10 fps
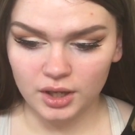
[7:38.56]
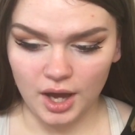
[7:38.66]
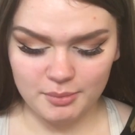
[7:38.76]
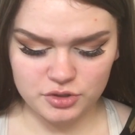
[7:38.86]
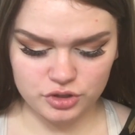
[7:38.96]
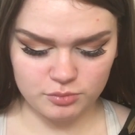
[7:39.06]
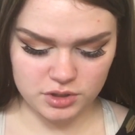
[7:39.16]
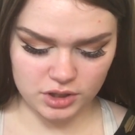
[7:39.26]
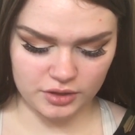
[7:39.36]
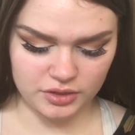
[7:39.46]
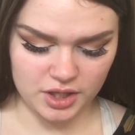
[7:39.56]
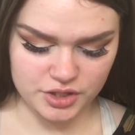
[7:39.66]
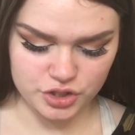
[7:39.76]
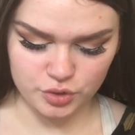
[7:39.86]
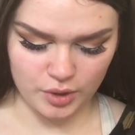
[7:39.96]
assuming that the
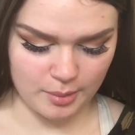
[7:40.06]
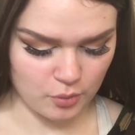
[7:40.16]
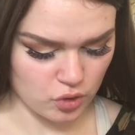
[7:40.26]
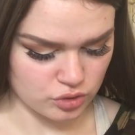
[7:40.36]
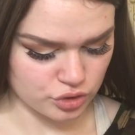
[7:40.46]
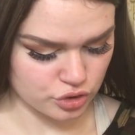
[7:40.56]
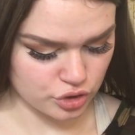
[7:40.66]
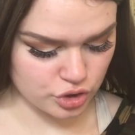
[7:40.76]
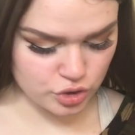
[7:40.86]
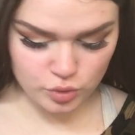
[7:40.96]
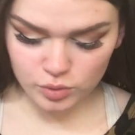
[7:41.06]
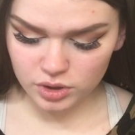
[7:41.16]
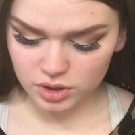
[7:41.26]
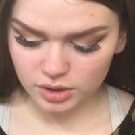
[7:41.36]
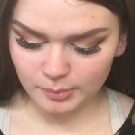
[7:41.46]
Instagram girls do
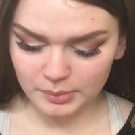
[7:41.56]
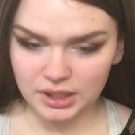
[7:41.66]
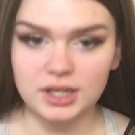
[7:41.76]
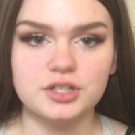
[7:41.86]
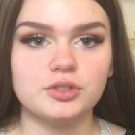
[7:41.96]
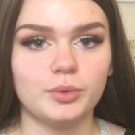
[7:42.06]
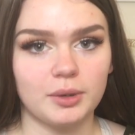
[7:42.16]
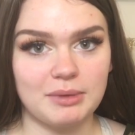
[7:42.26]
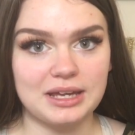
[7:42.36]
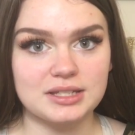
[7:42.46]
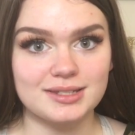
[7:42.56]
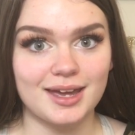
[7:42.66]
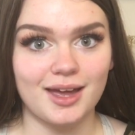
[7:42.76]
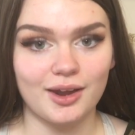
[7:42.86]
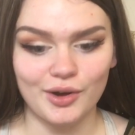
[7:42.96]
because you want to make it
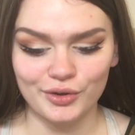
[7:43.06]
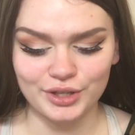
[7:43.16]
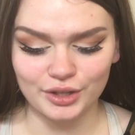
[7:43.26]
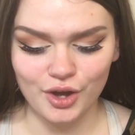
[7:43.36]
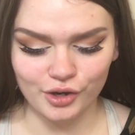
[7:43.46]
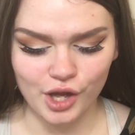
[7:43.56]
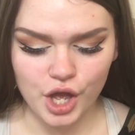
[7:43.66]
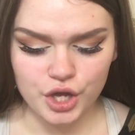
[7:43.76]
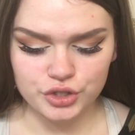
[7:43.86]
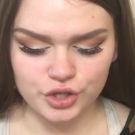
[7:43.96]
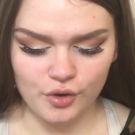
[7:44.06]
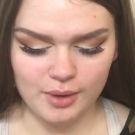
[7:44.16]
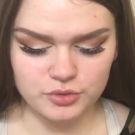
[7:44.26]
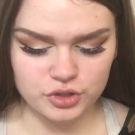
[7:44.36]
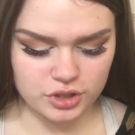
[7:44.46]
stay on all day long. So
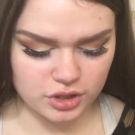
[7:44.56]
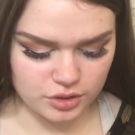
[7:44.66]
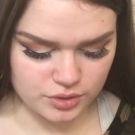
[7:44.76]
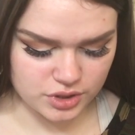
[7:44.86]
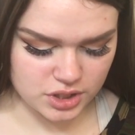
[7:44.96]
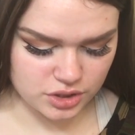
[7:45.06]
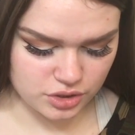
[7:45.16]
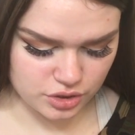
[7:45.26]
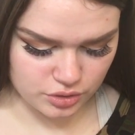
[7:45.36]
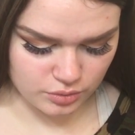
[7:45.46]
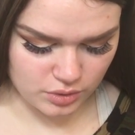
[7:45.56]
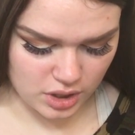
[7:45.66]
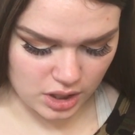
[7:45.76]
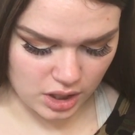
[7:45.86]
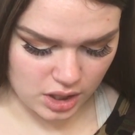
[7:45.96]
I'm just going to use these two
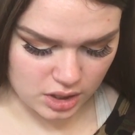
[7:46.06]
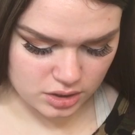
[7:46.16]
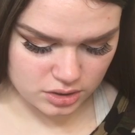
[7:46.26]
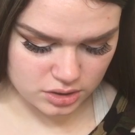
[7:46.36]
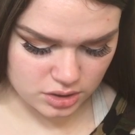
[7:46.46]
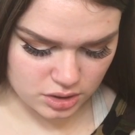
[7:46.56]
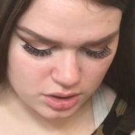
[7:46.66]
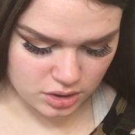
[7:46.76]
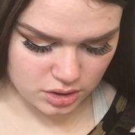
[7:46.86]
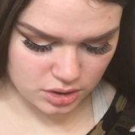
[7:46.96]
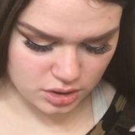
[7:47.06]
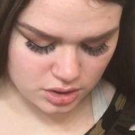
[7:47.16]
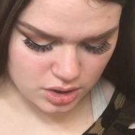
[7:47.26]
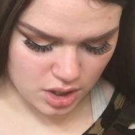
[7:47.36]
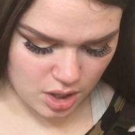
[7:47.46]
and
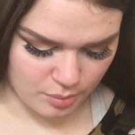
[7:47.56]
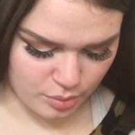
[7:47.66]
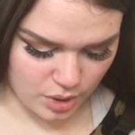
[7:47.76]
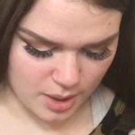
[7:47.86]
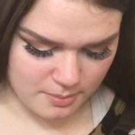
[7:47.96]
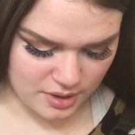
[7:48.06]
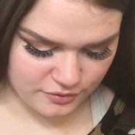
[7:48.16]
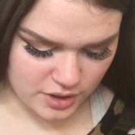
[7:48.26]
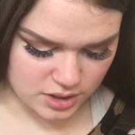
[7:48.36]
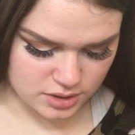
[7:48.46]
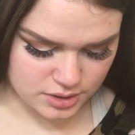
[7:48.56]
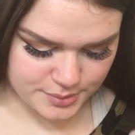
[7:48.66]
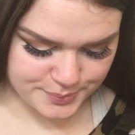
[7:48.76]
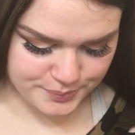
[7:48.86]
prime my face.